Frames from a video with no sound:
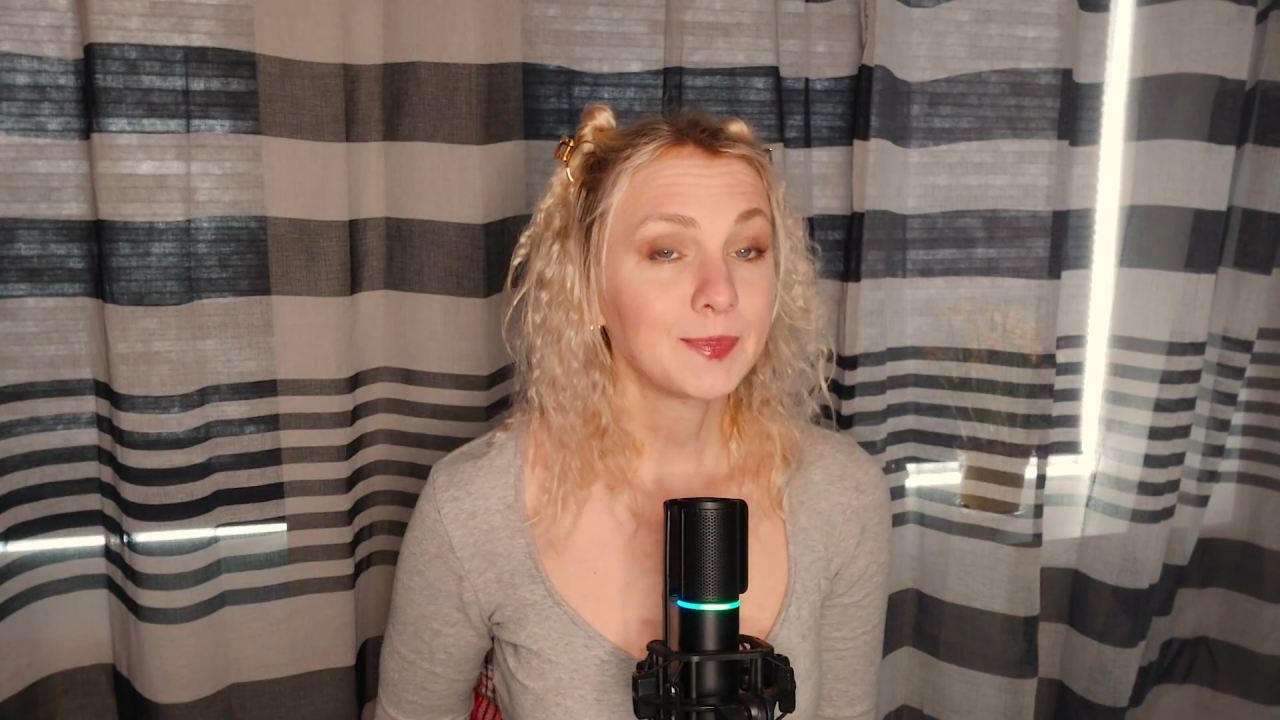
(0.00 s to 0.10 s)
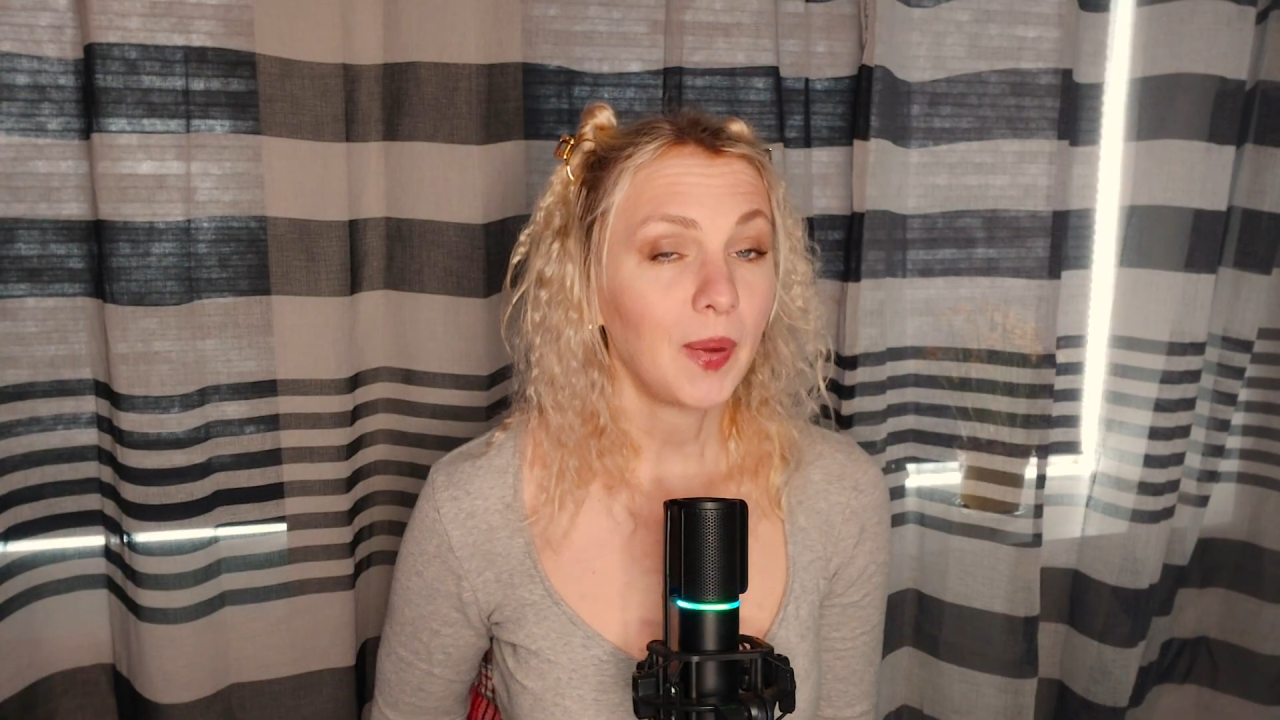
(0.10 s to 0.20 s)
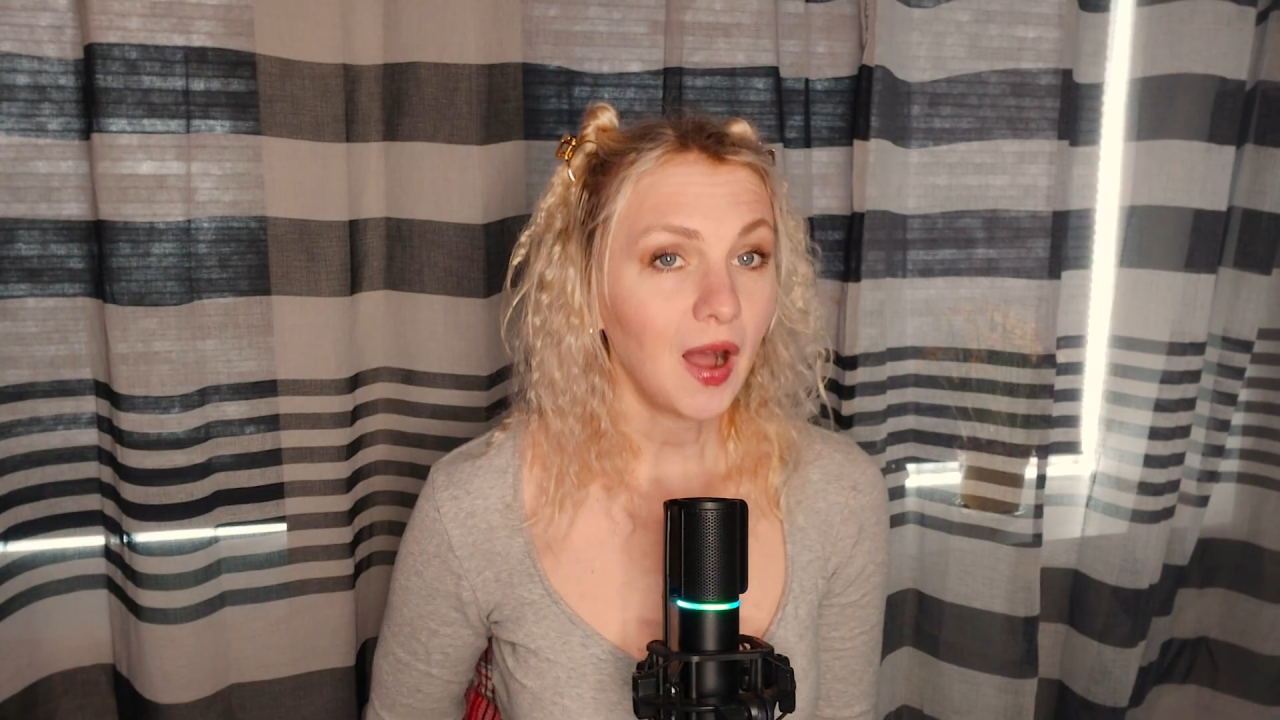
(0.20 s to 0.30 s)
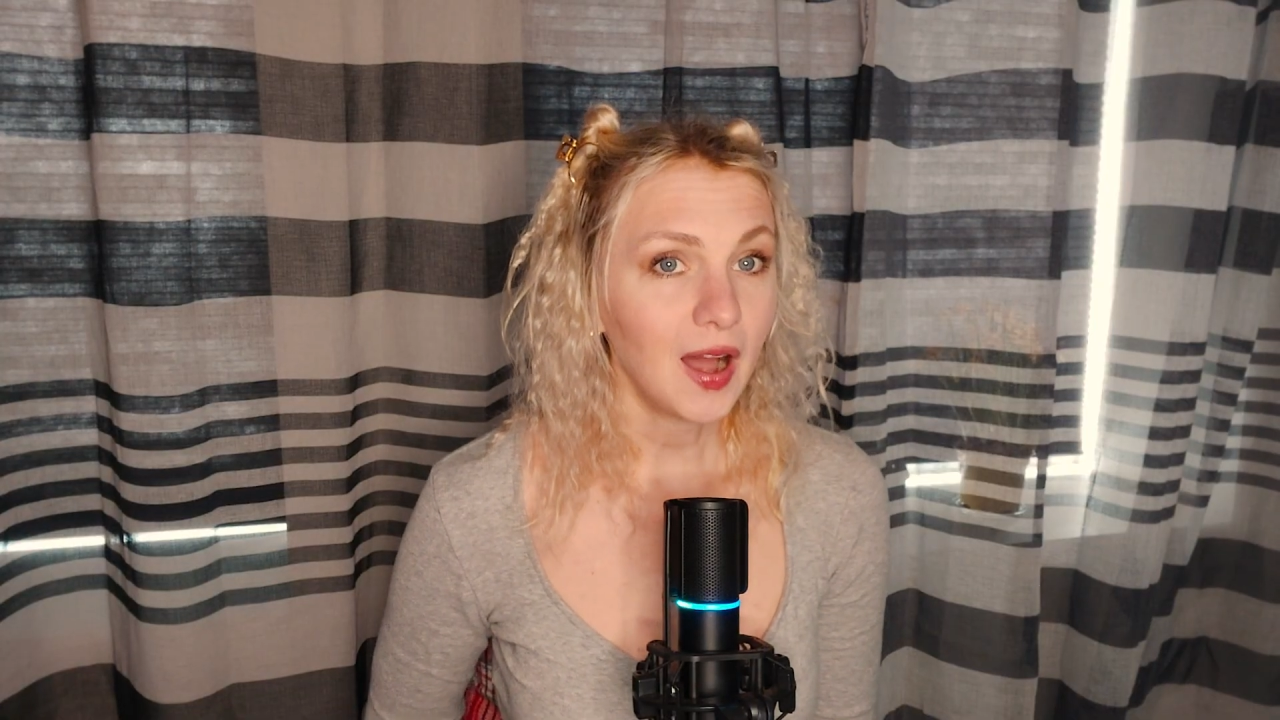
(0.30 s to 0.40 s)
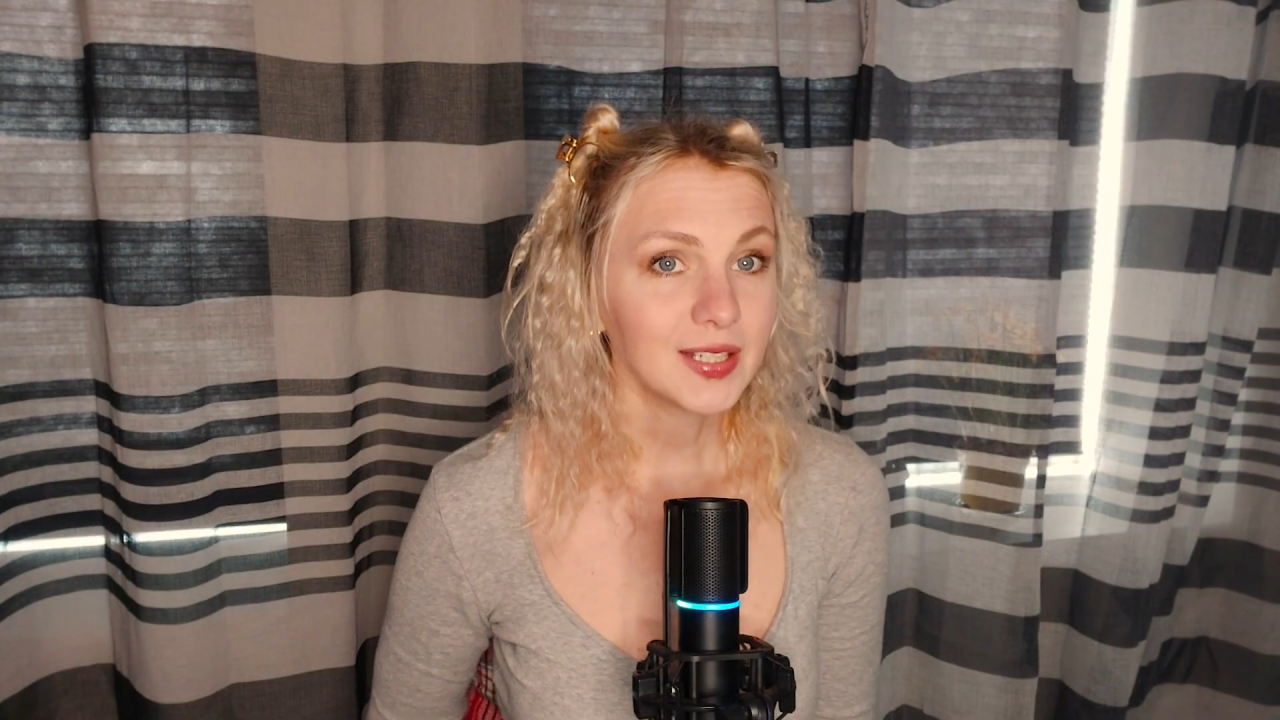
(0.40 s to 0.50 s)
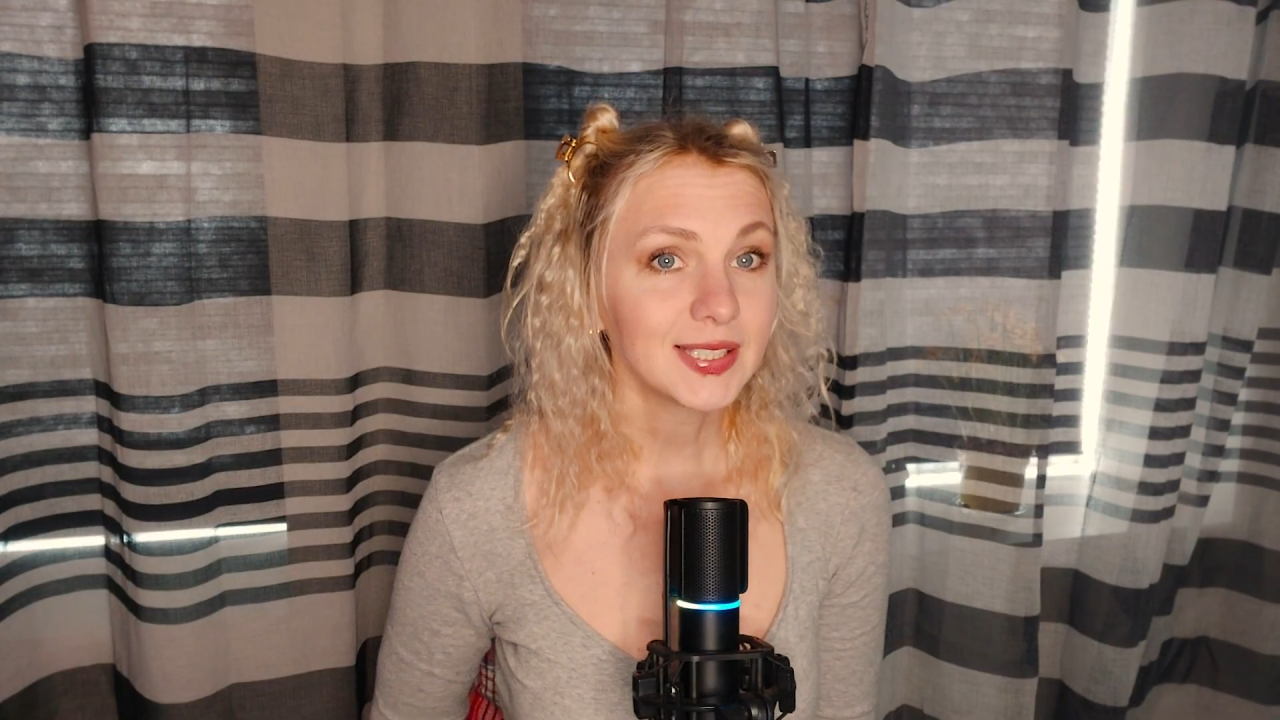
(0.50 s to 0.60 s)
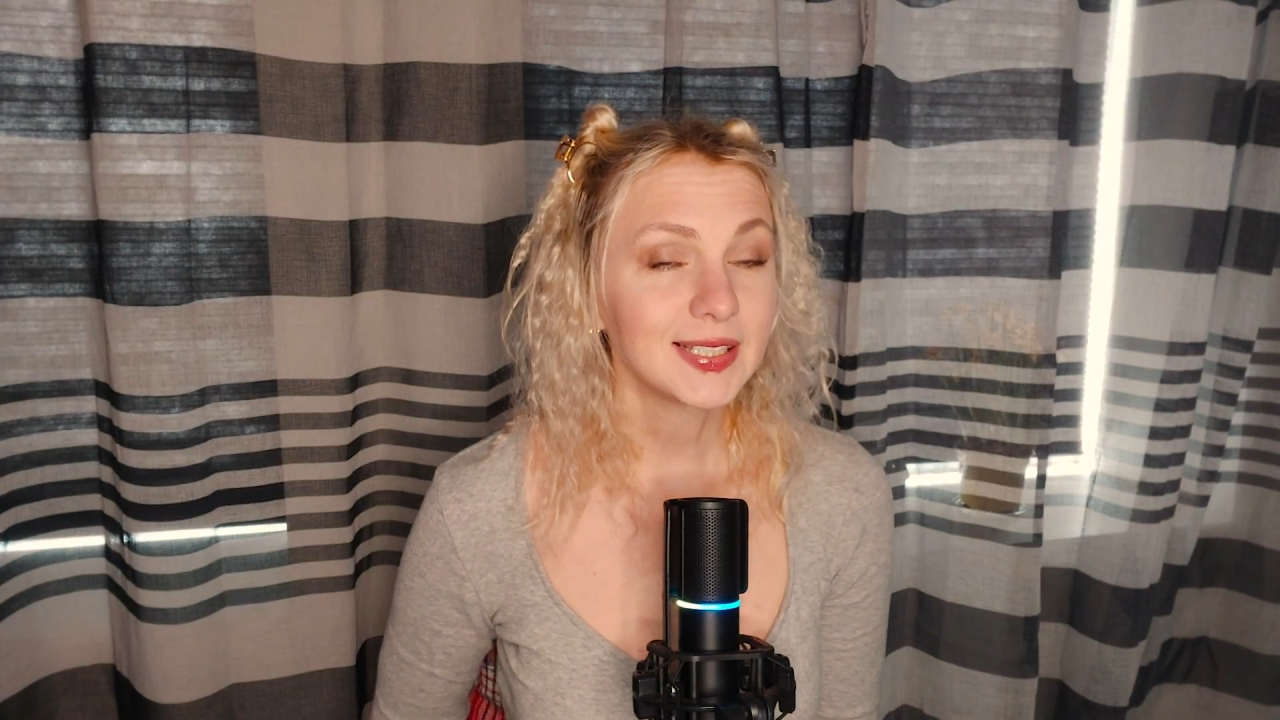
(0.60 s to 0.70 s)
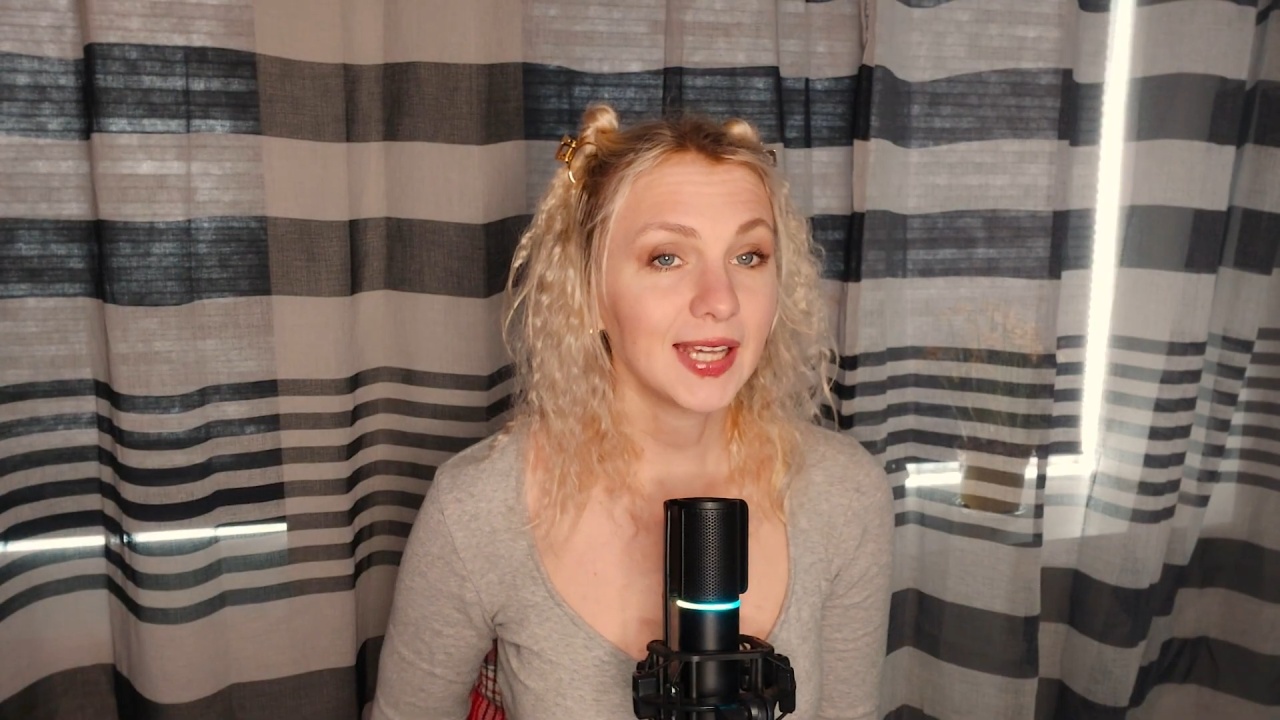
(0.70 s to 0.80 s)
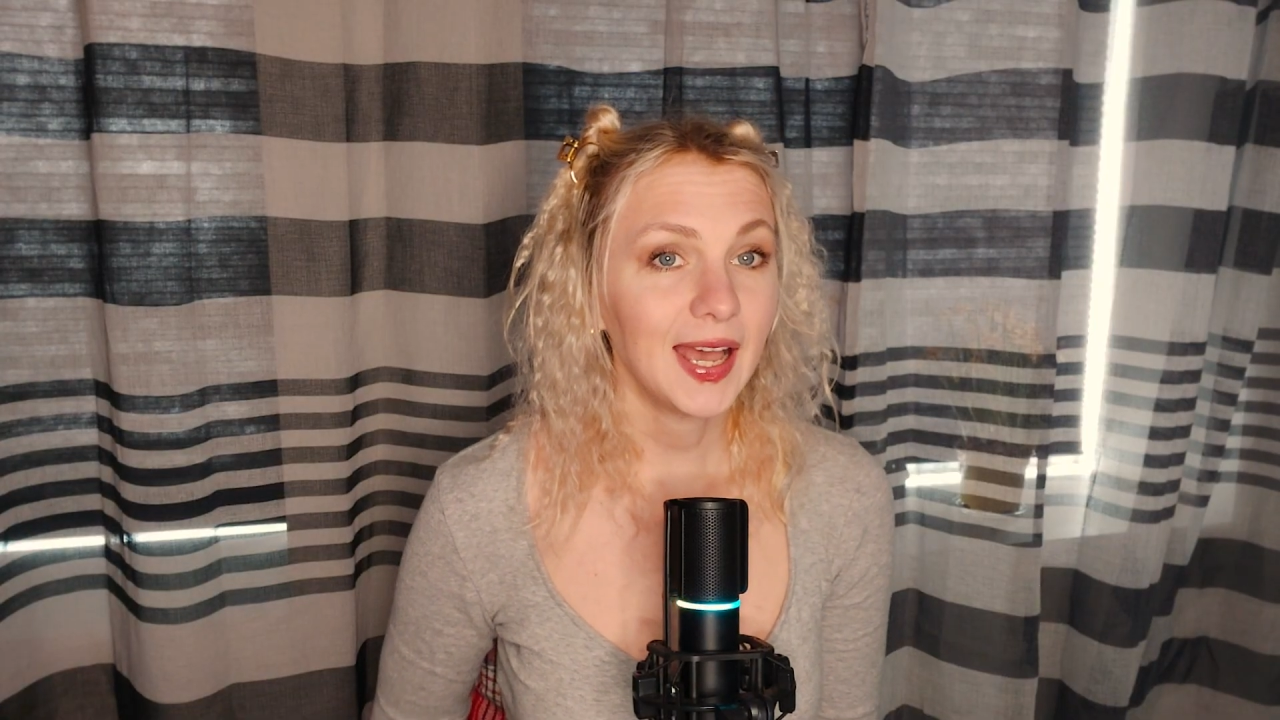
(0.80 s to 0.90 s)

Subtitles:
passed